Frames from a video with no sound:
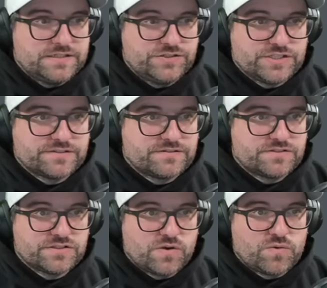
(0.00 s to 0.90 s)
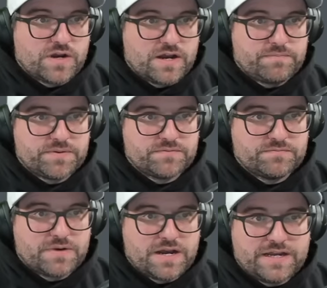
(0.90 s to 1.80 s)
just soak up
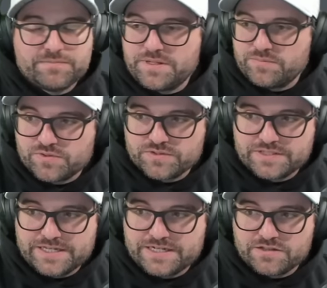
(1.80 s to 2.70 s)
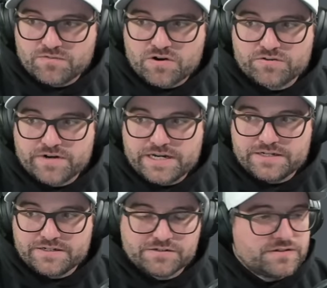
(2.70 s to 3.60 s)
by people getting the wrong grade
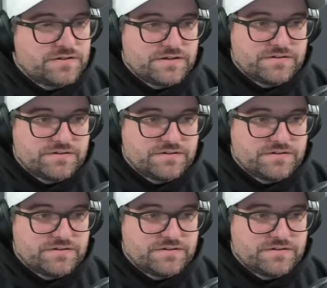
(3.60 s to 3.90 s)
and